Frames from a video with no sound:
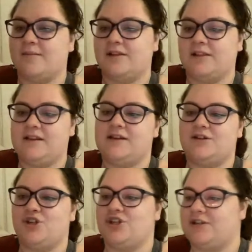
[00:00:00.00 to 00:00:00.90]
um,
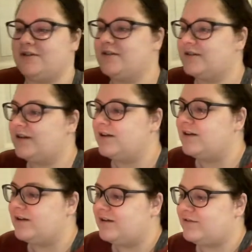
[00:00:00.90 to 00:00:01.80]
linen sheets
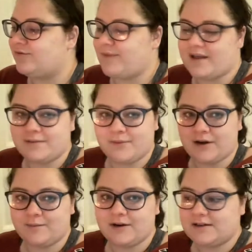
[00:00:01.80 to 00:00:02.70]
it's from Bath and
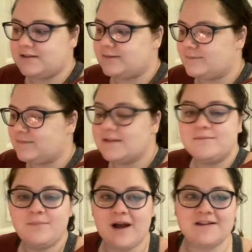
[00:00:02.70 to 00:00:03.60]
Body Works.
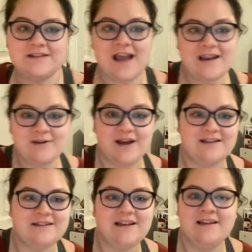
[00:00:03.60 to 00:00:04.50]
But
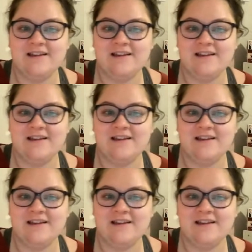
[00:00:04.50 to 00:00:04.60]
anyways,